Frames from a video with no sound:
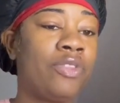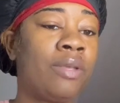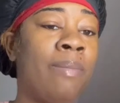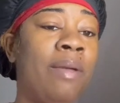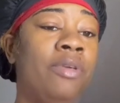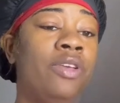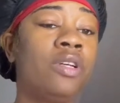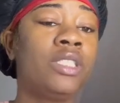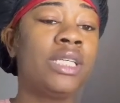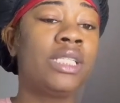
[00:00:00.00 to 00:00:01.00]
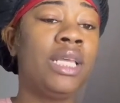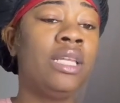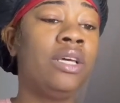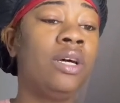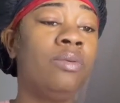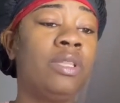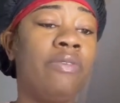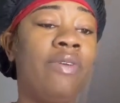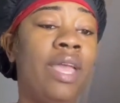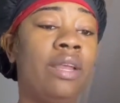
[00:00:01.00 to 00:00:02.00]
maybe you're just in love with the
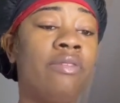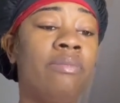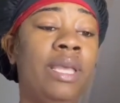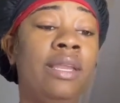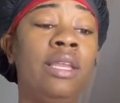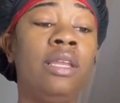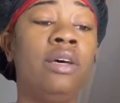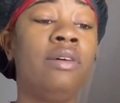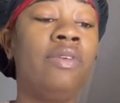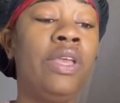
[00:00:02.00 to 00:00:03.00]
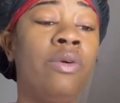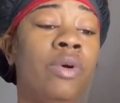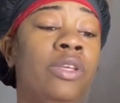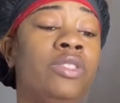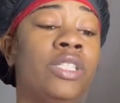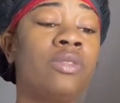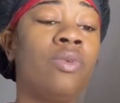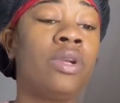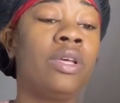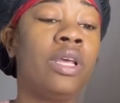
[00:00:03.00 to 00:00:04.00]
fact of being in love here, where you just
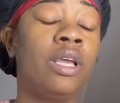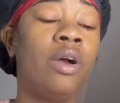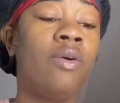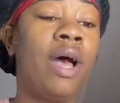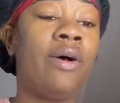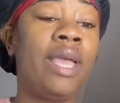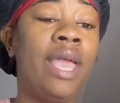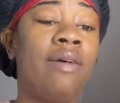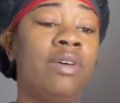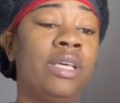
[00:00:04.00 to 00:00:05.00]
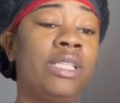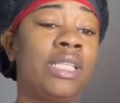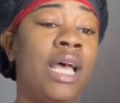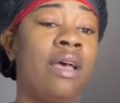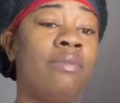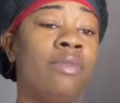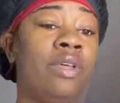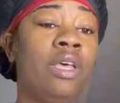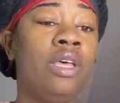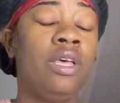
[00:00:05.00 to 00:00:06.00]
want to go out and have a good time
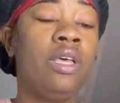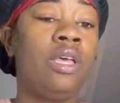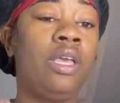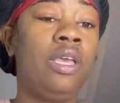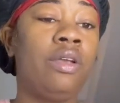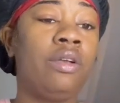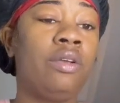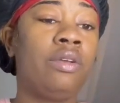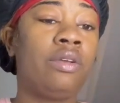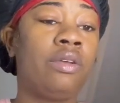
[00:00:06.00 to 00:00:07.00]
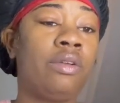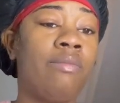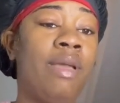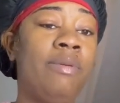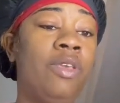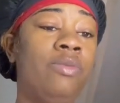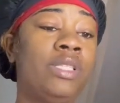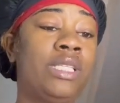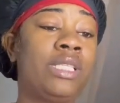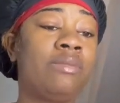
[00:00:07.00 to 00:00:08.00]
here. Maybe you
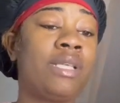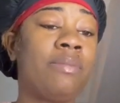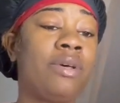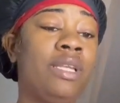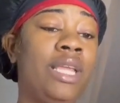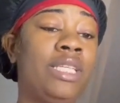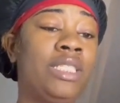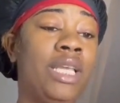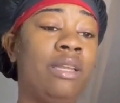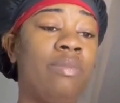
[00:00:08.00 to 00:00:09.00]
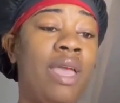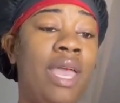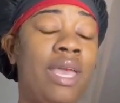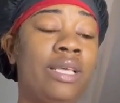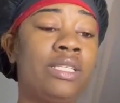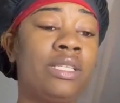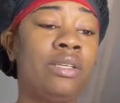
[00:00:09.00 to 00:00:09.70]
was in some type of connection in the past.